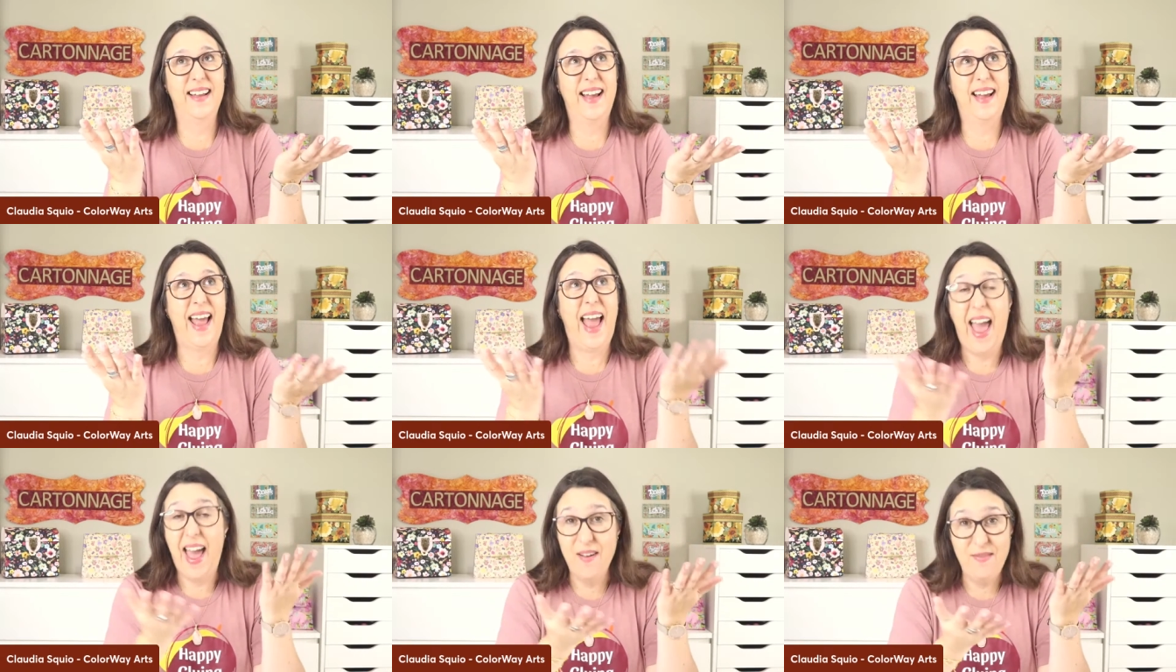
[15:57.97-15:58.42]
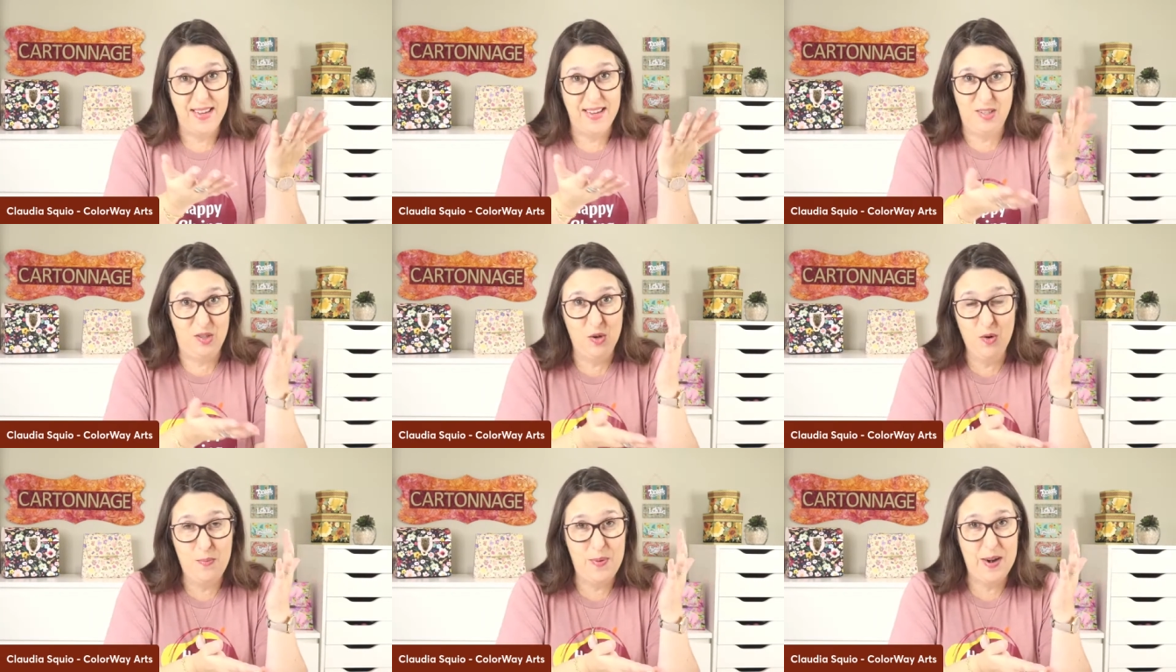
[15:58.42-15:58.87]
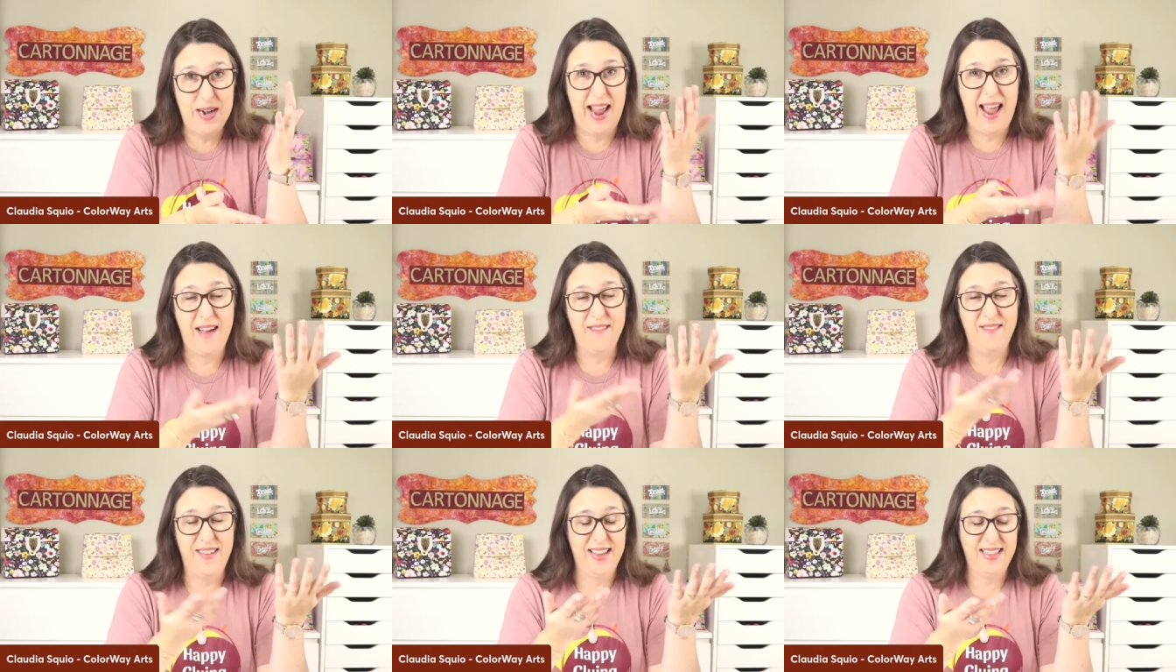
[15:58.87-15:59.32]
heavy super
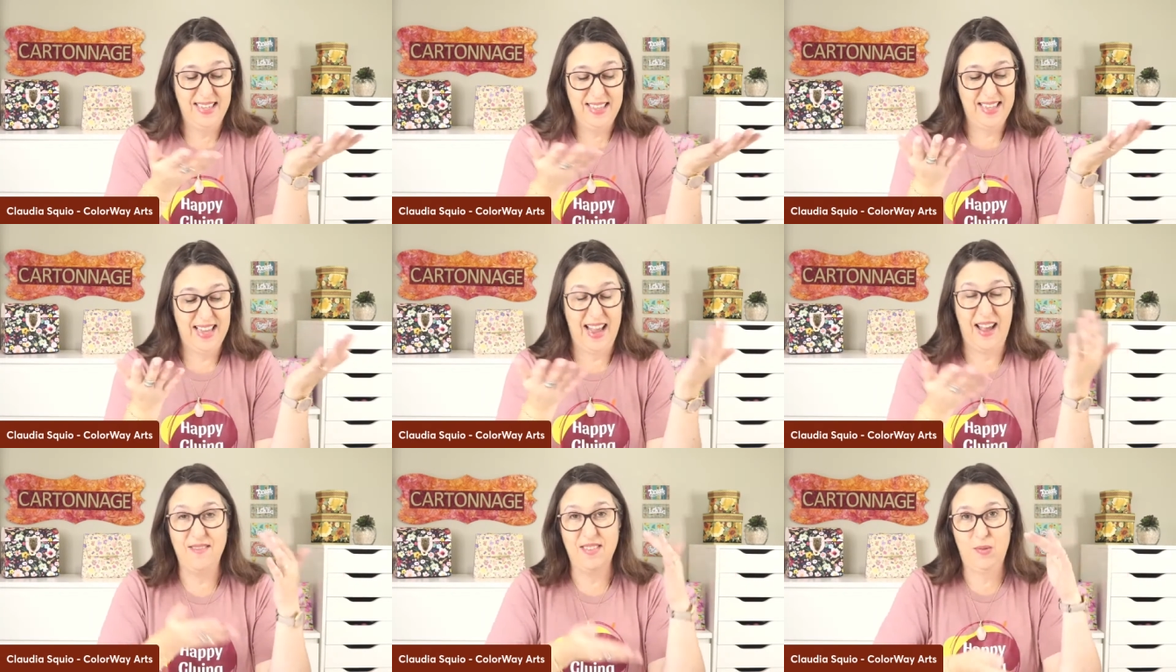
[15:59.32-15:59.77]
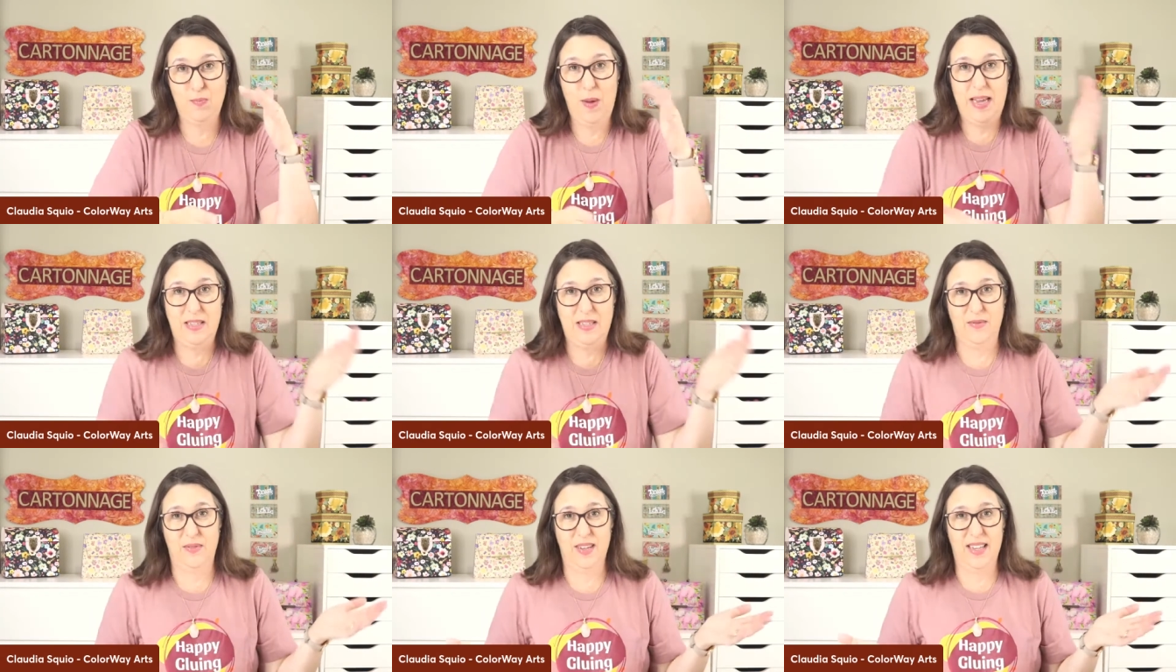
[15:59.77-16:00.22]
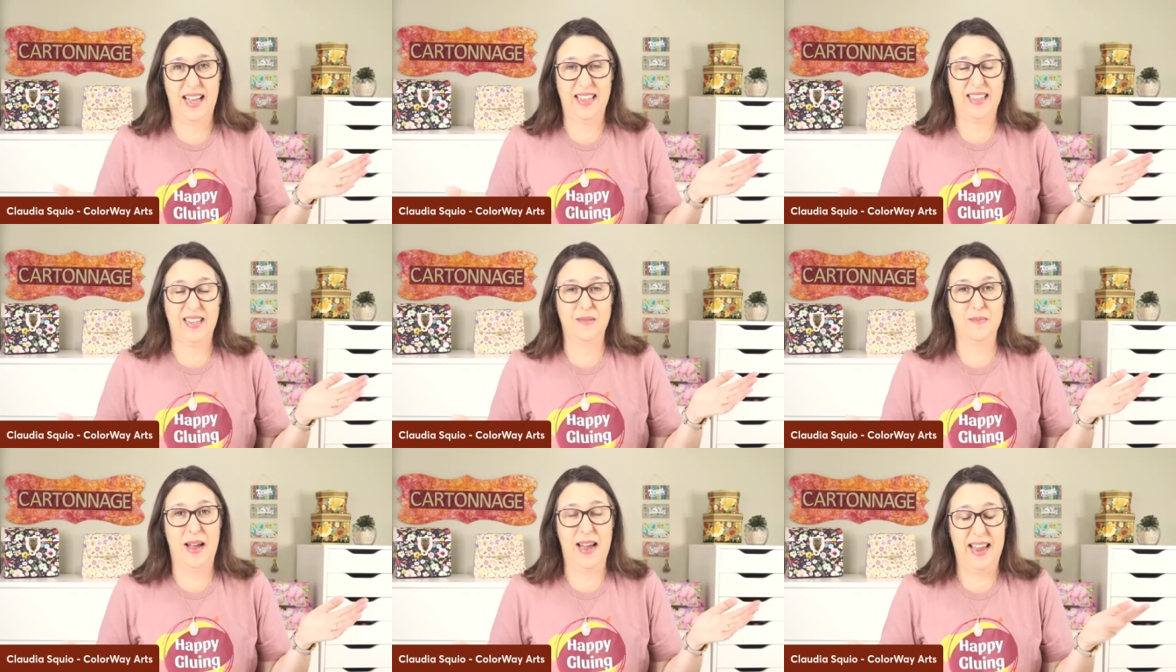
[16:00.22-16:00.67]
heavy i didn't have space for
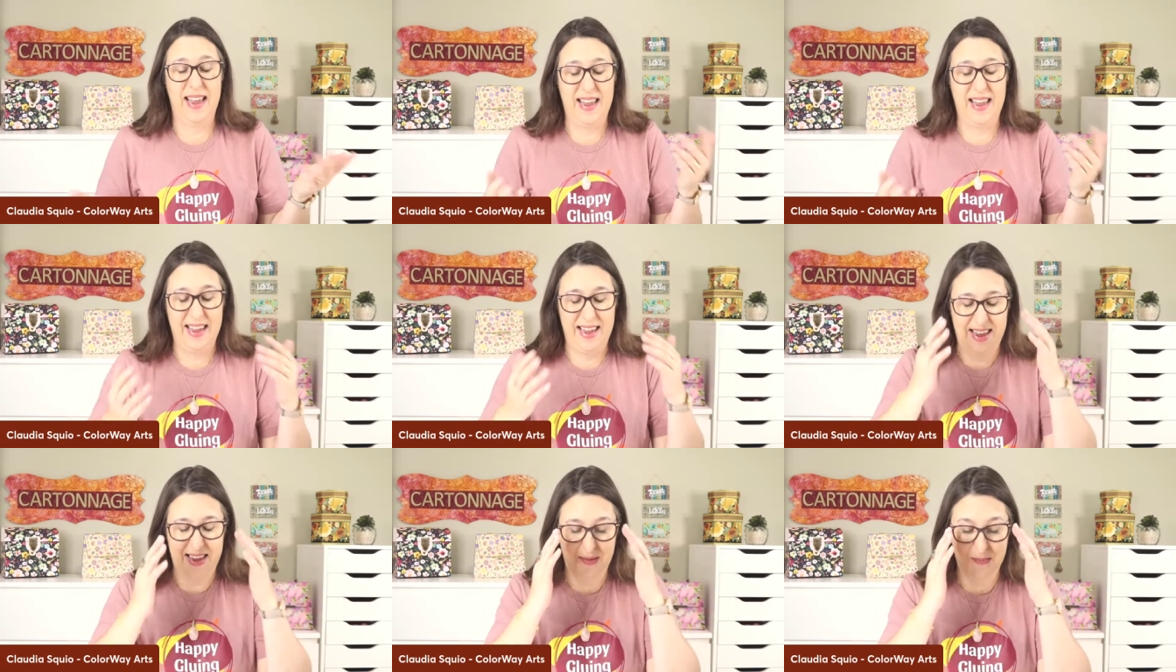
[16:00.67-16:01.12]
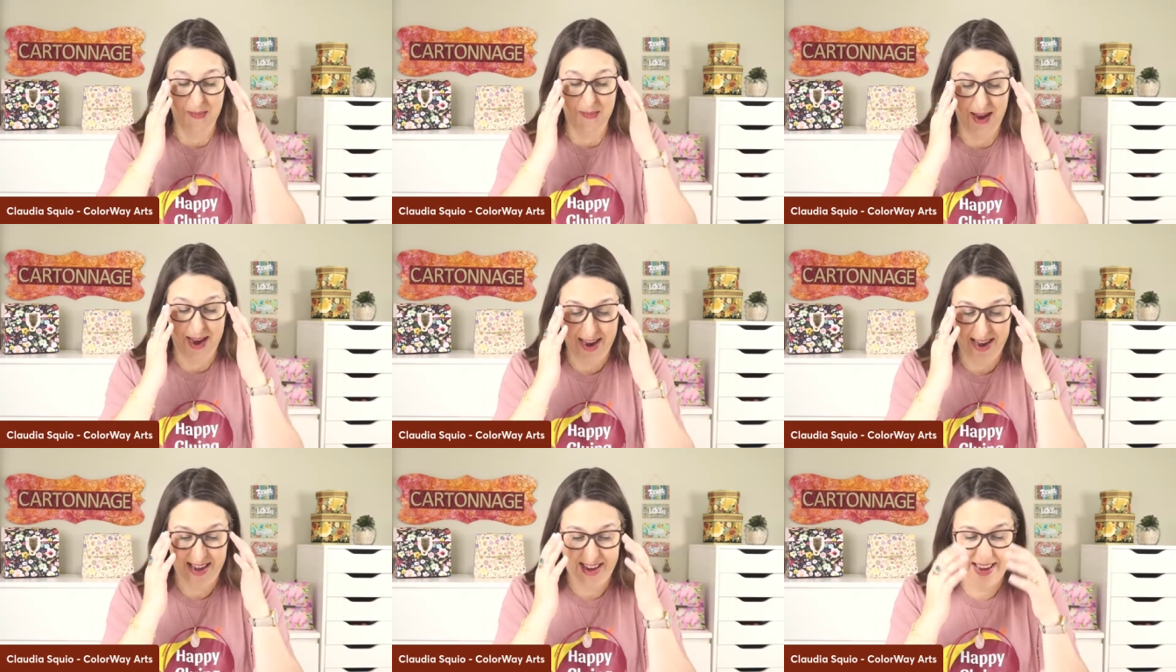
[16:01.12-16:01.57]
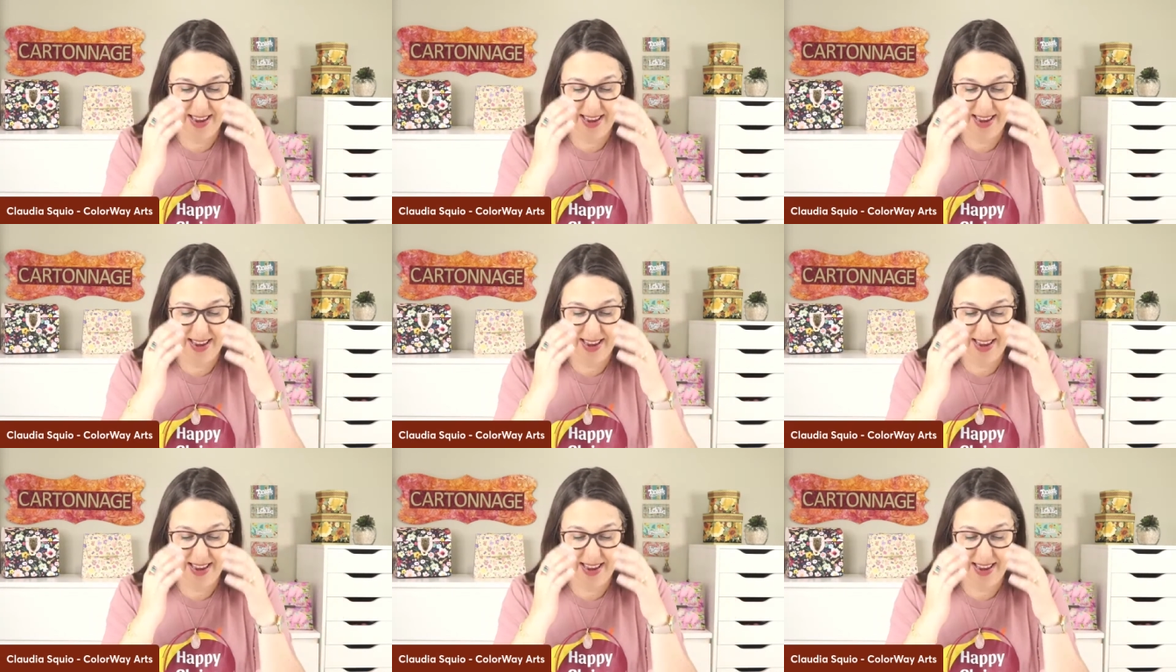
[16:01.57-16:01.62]
that in my in my